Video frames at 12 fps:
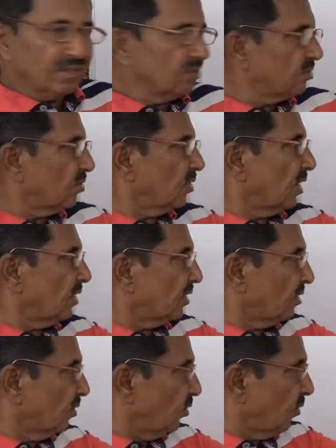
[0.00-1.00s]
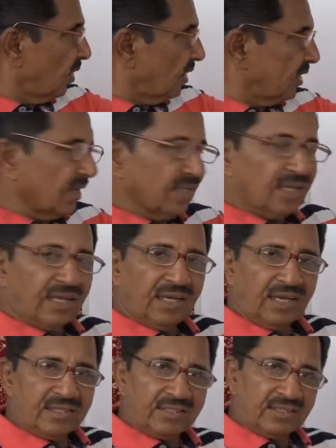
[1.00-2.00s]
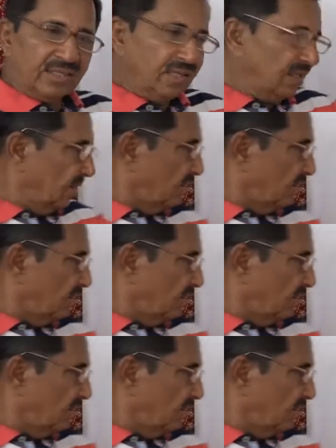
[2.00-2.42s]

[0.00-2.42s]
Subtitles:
So you want to get that answer.